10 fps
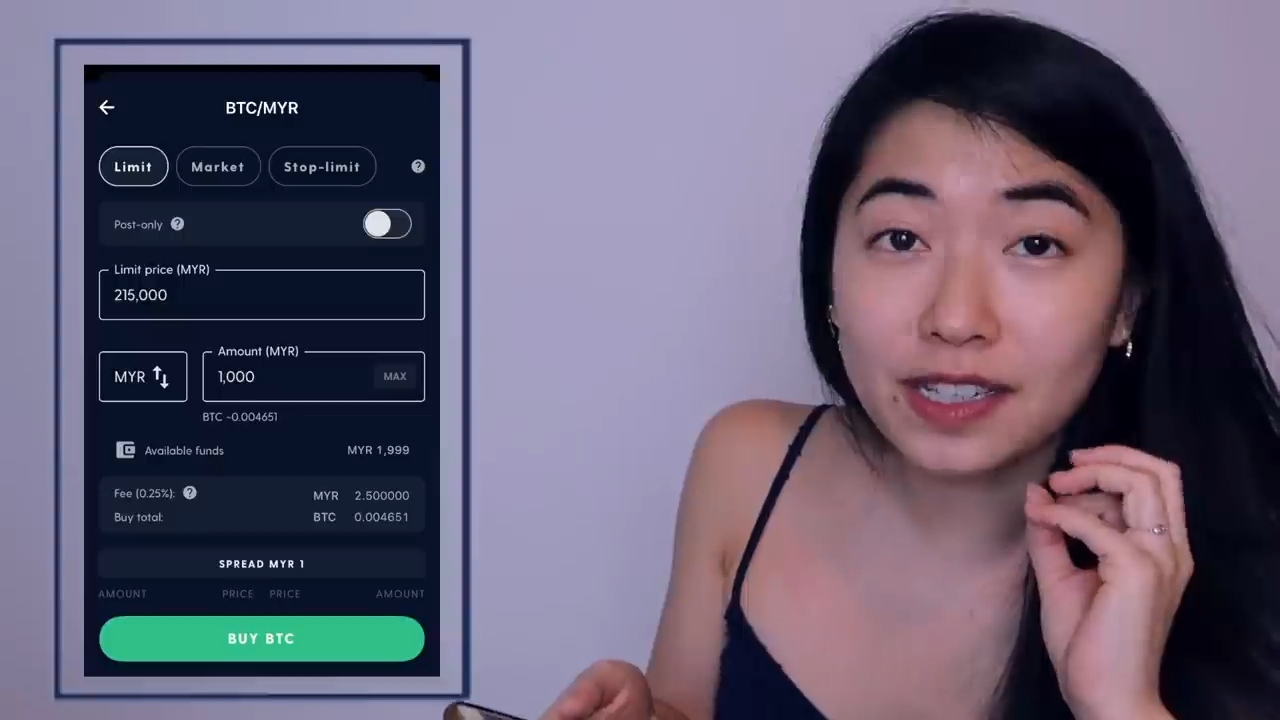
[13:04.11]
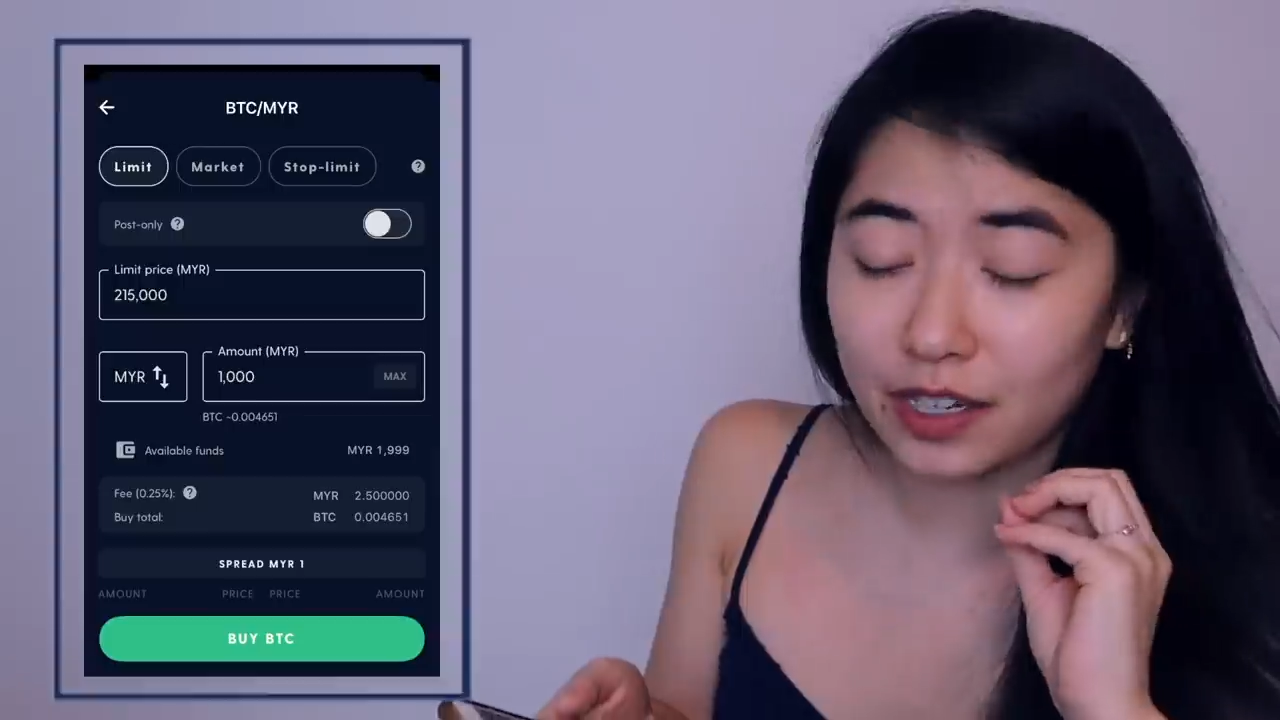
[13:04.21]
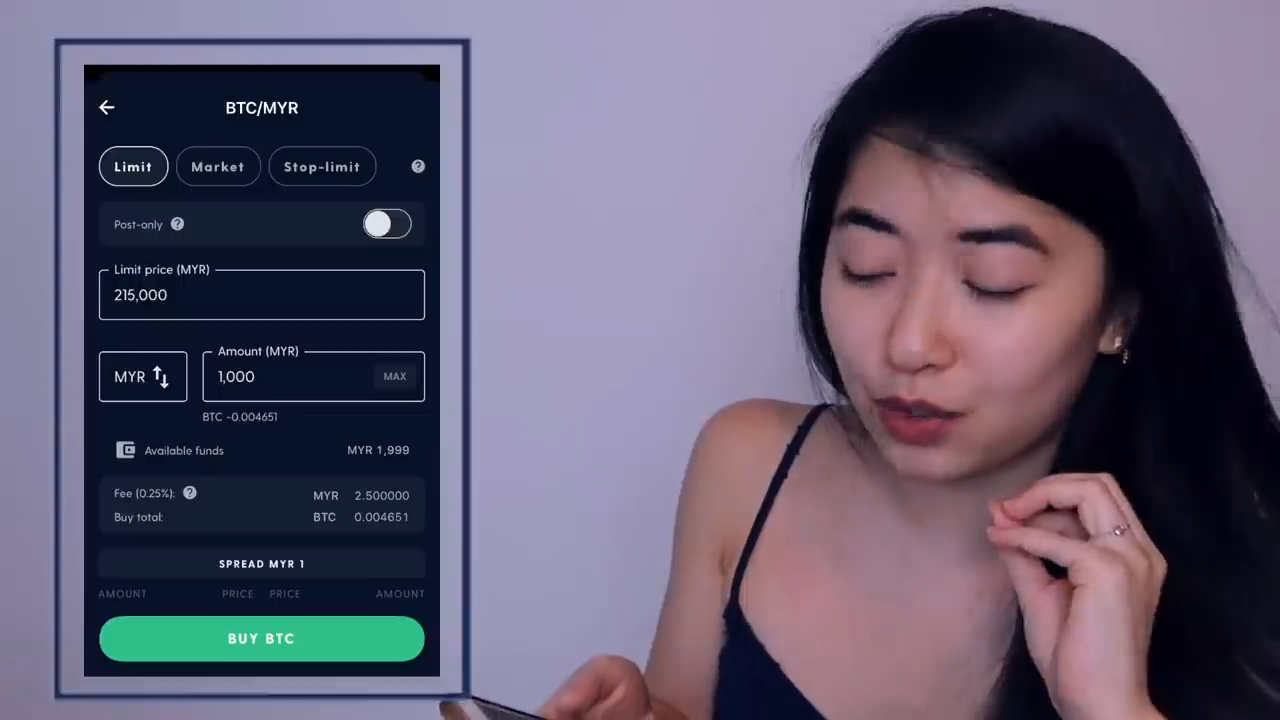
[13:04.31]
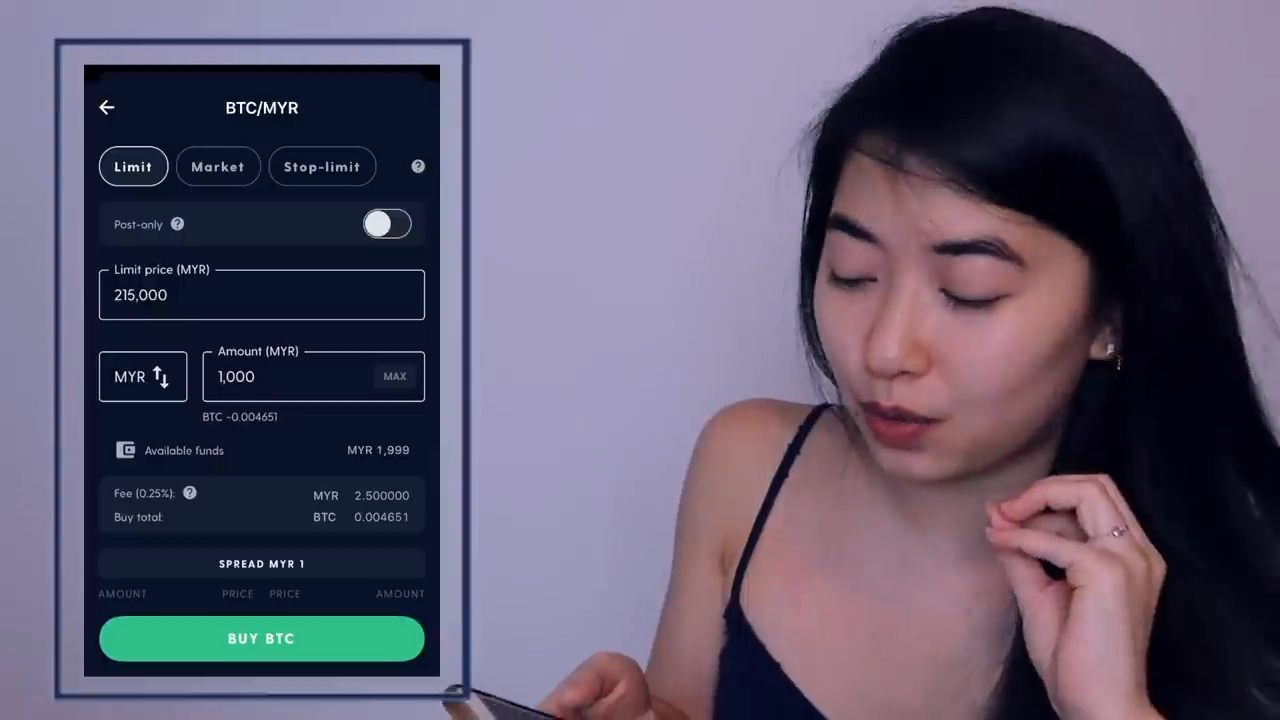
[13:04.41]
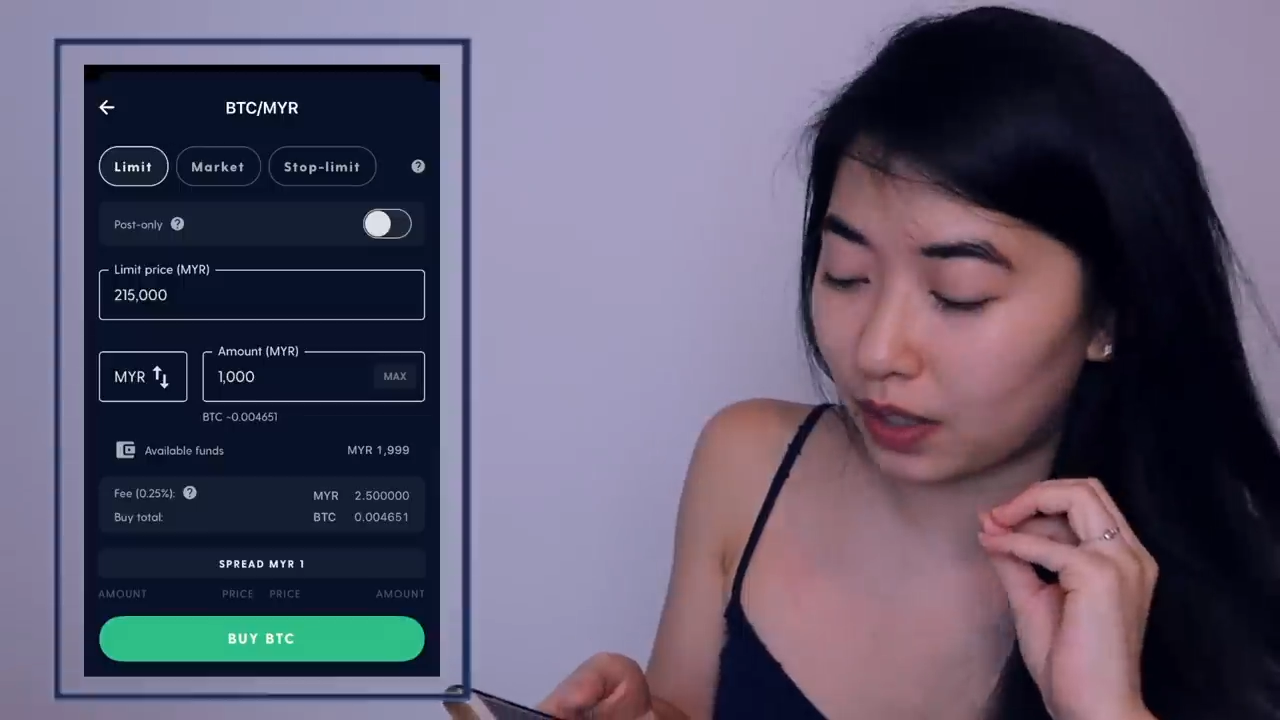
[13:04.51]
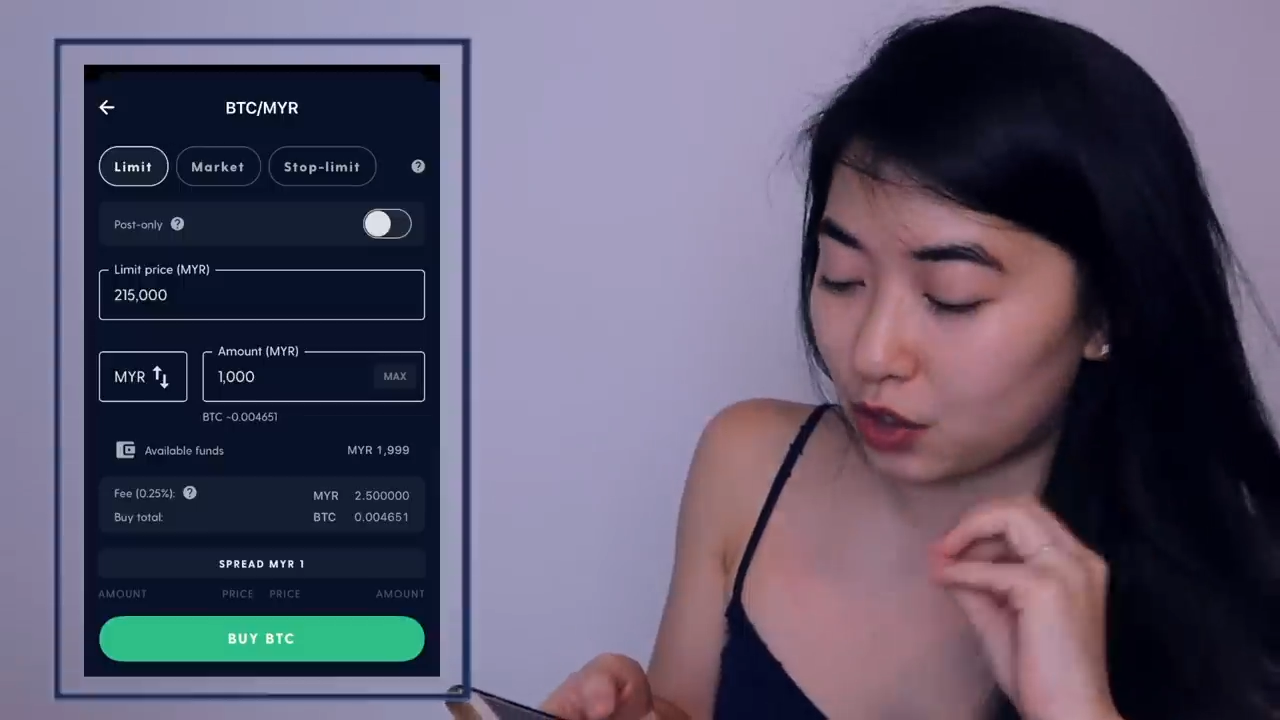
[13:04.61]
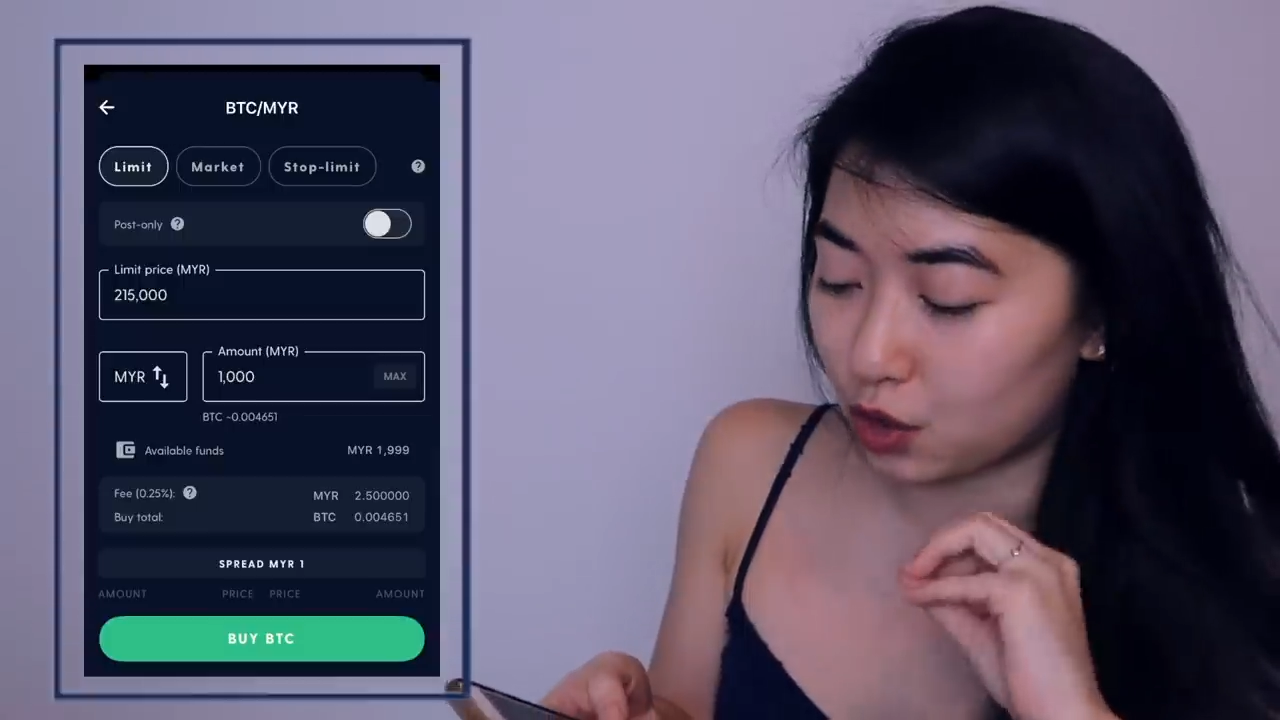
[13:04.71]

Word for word: that you can